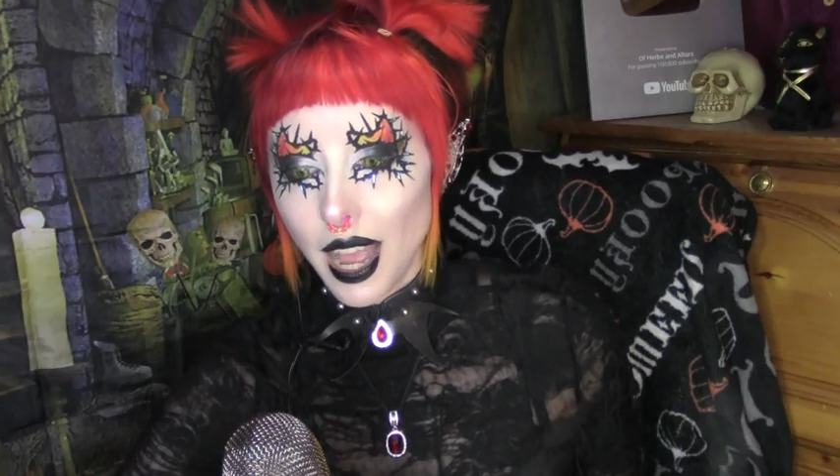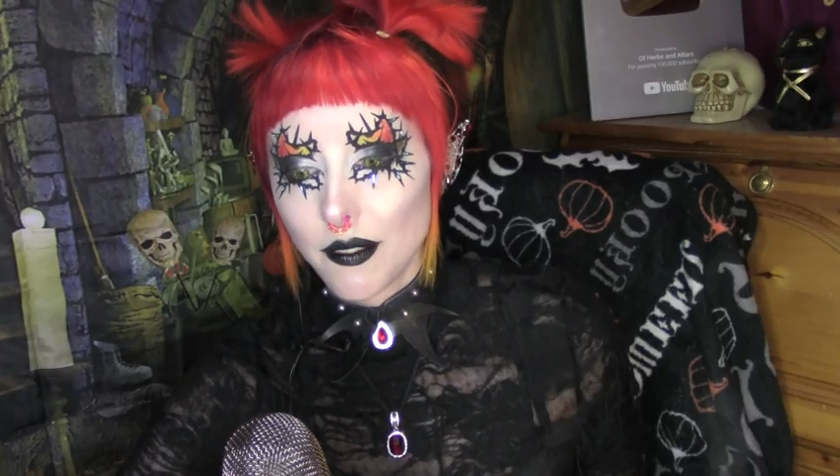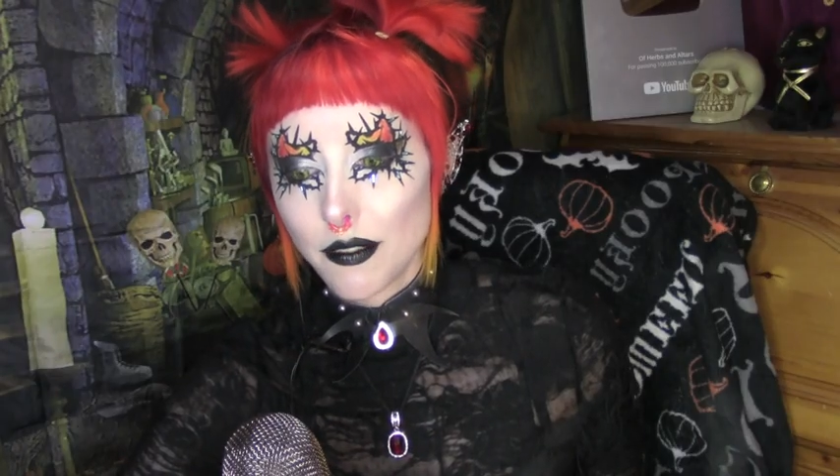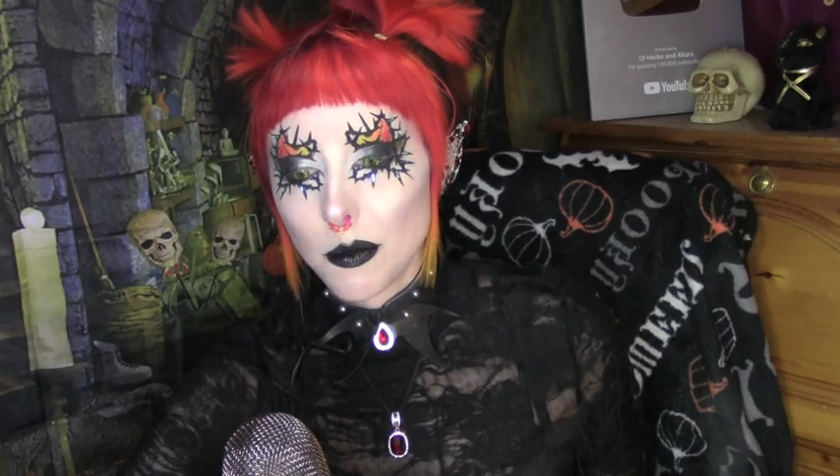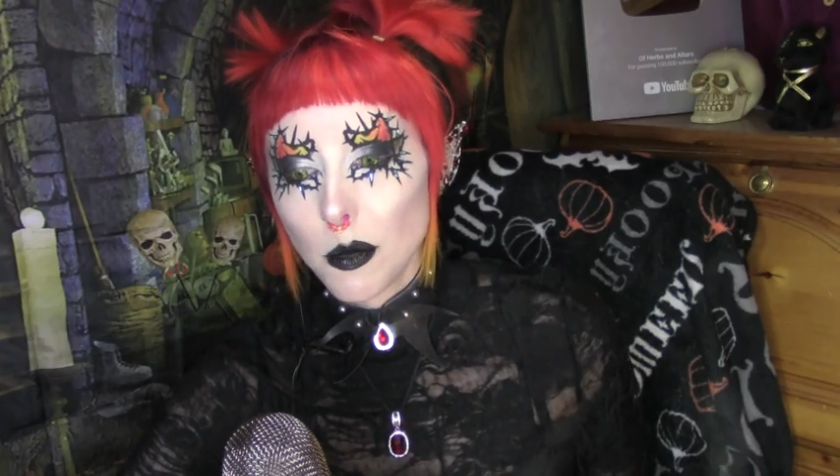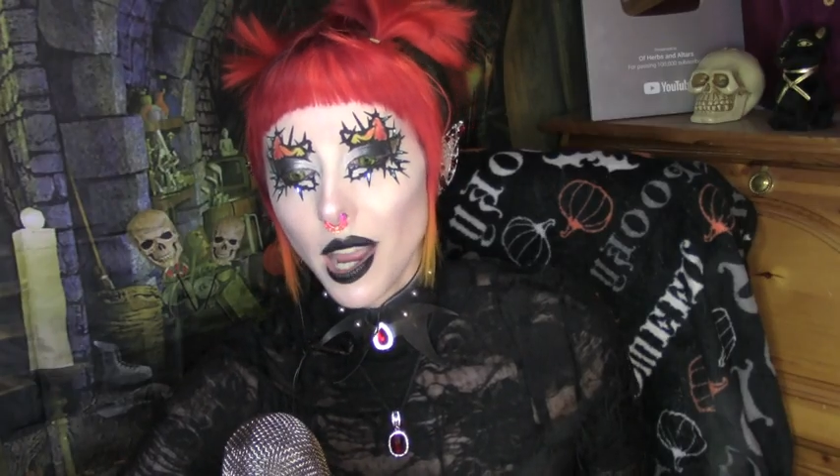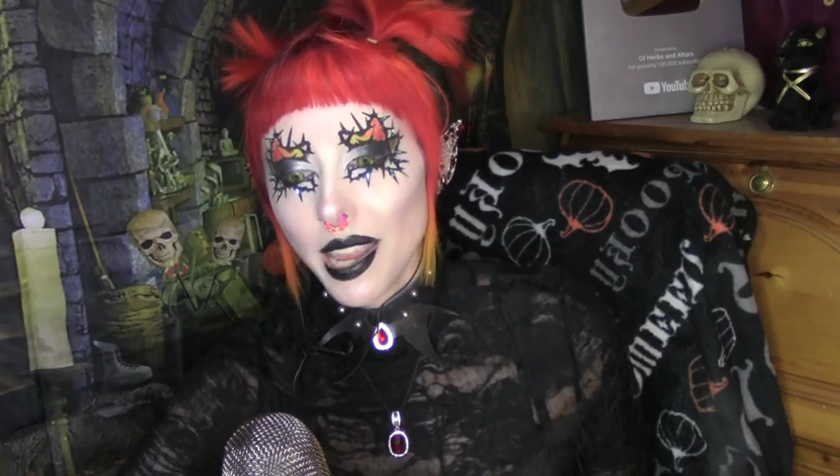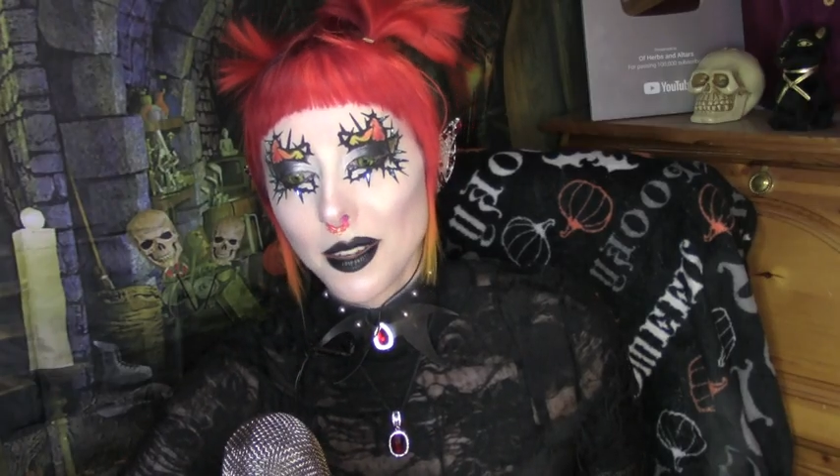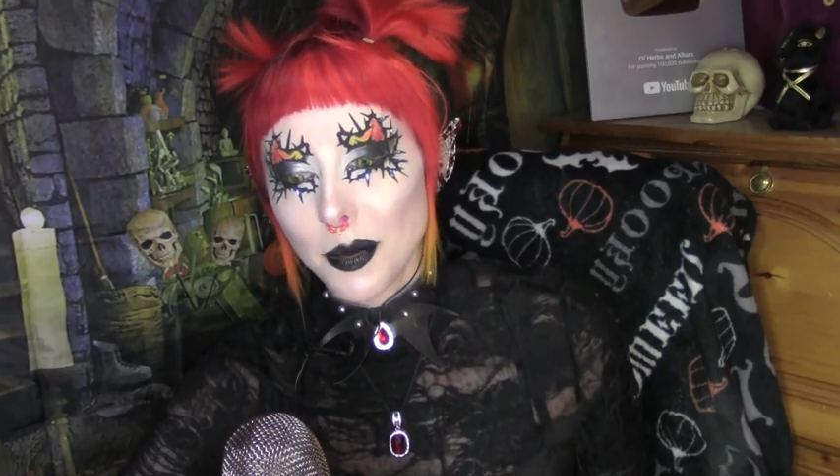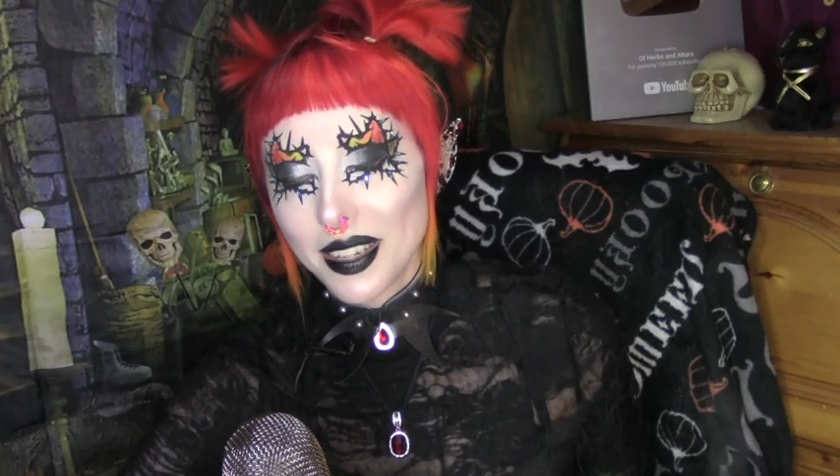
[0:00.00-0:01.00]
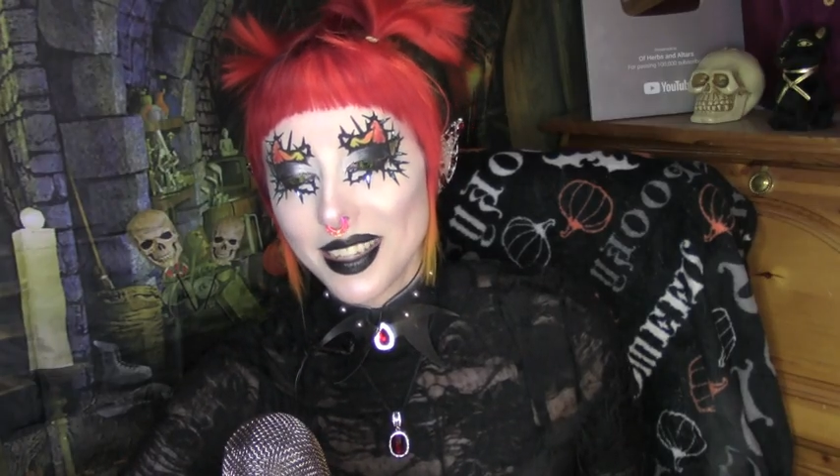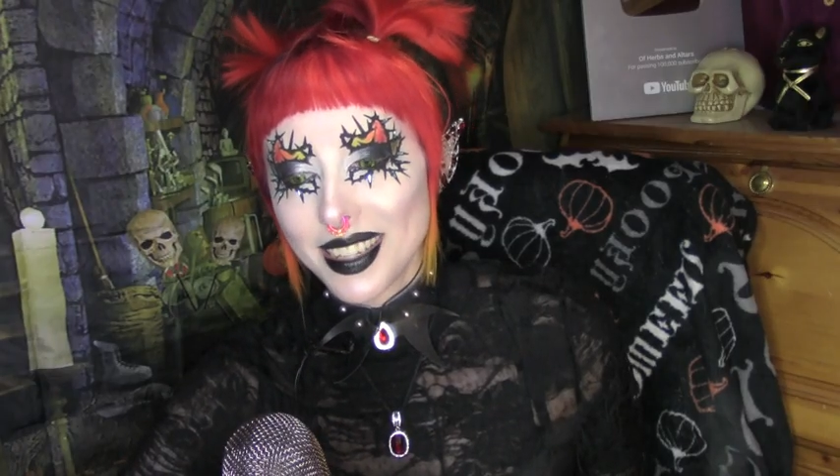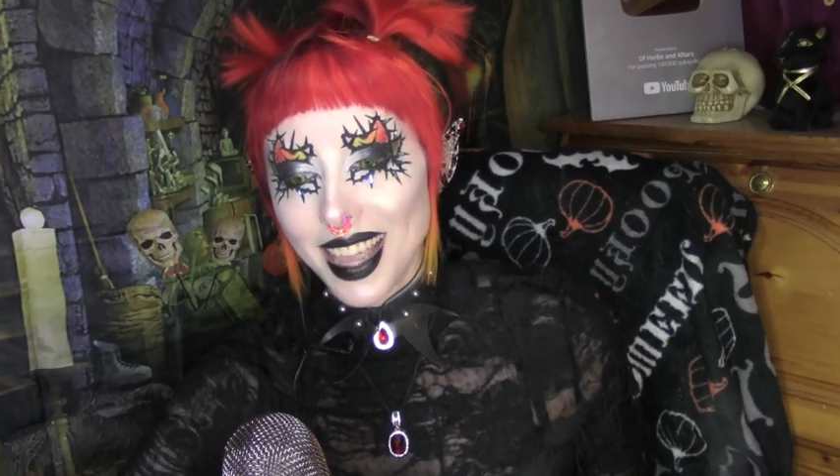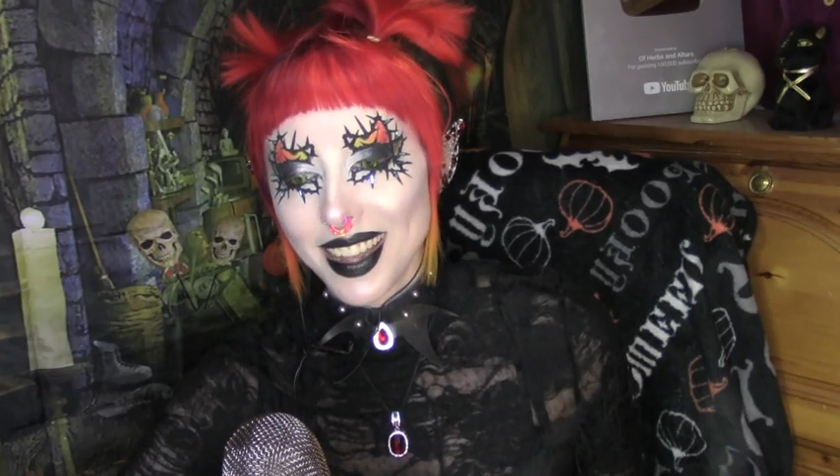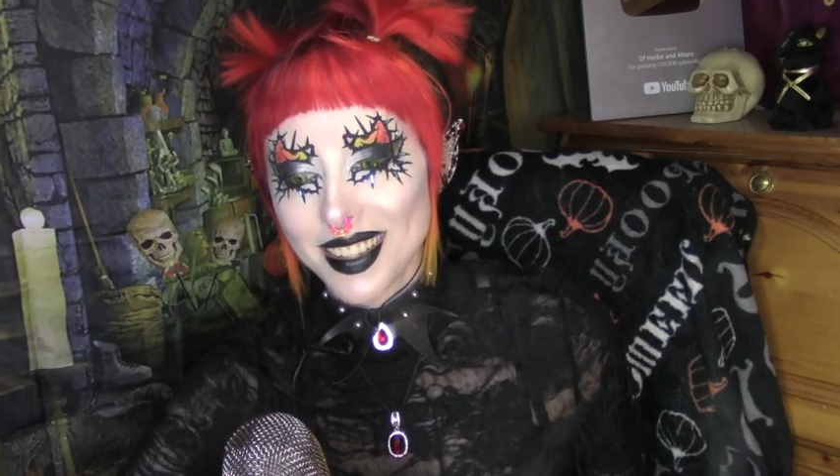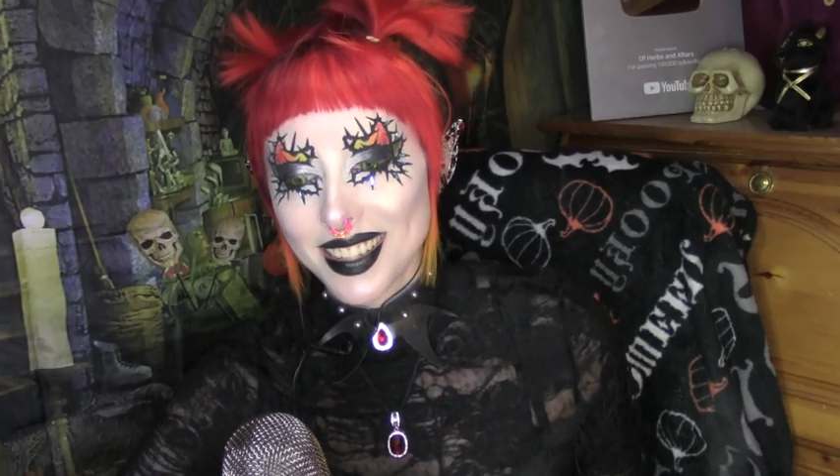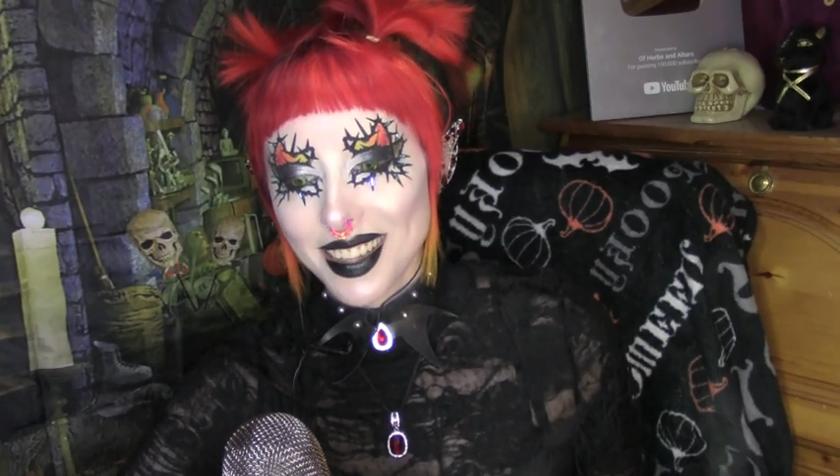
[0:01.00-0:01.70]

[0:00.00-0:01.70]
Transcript: and for my 2010